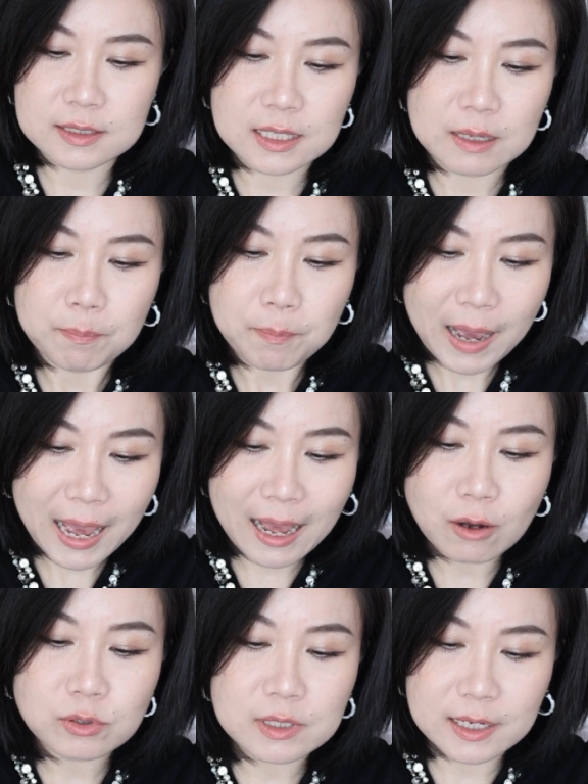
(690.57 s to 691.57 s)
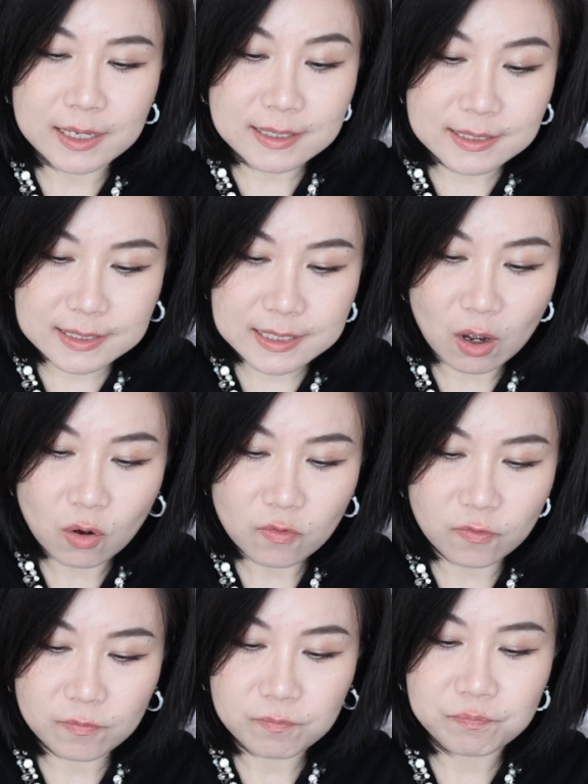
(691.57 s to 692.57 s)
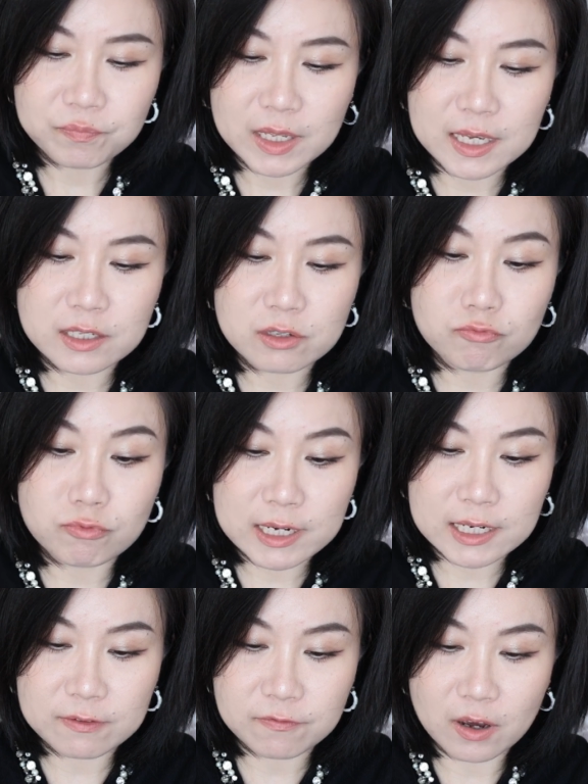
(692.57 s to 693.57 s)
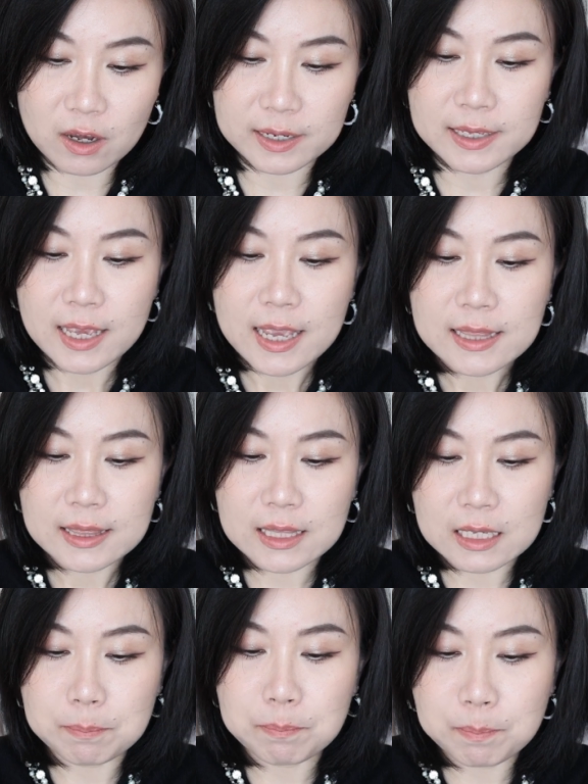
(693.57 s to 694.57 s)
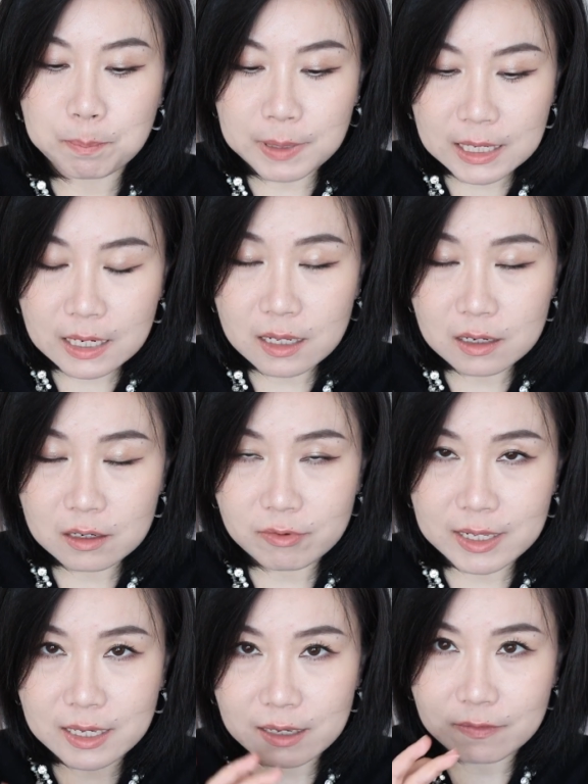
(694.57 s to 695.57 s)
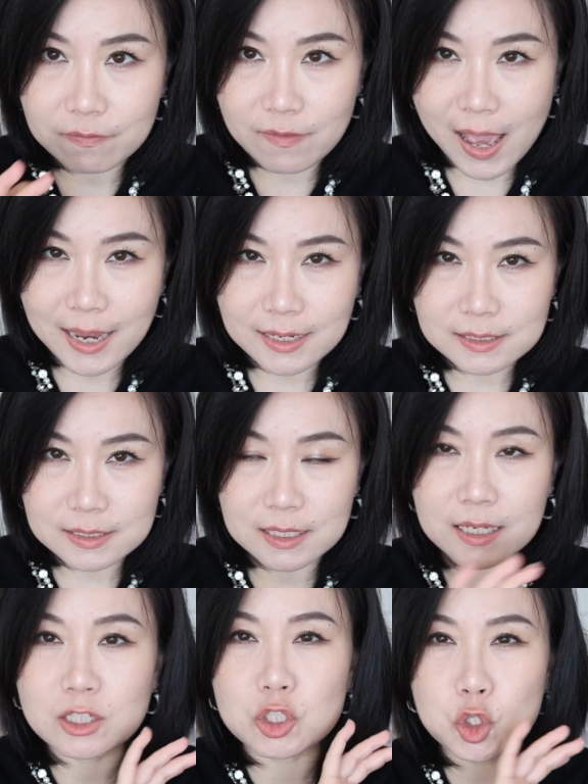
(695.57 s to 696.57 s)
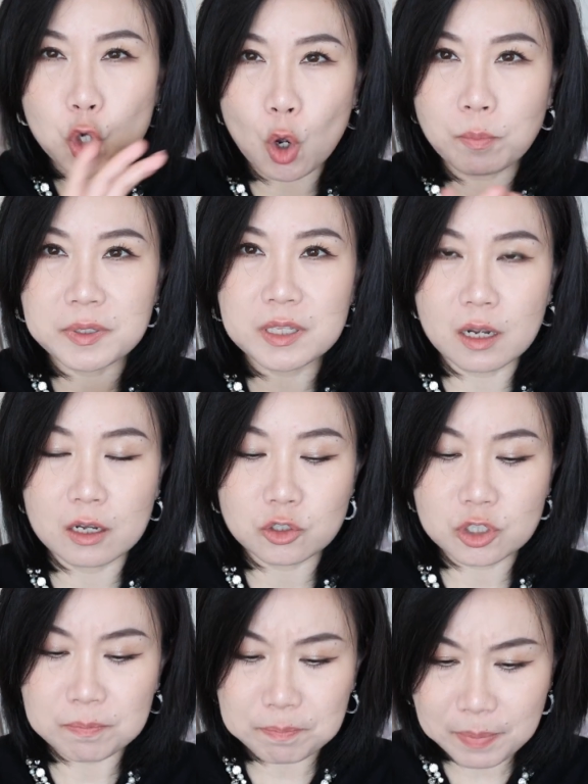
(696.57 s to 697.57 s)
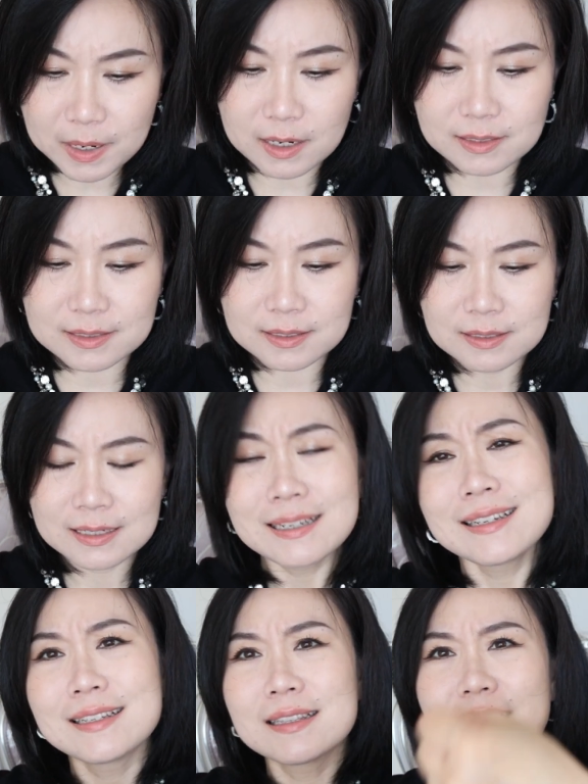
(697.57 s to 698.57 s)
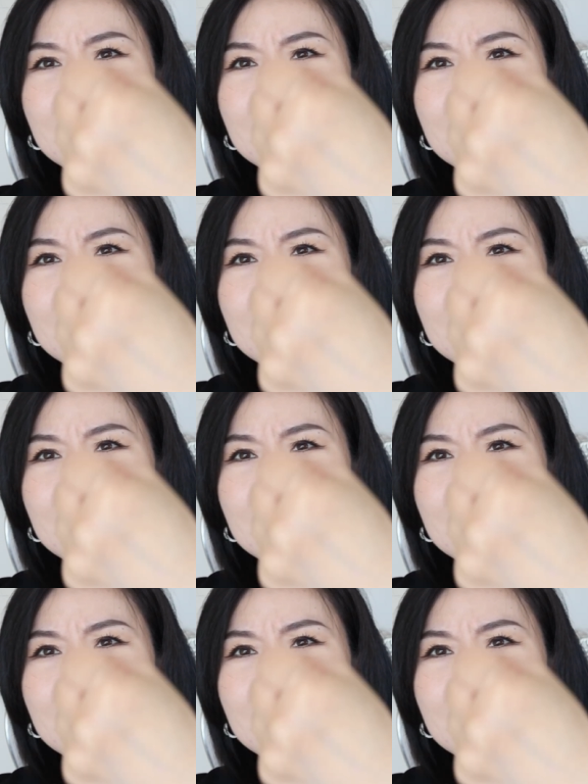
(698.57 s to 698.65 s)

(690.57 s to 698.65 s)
The powder itself is really fine. The blurring effect is top notch, but the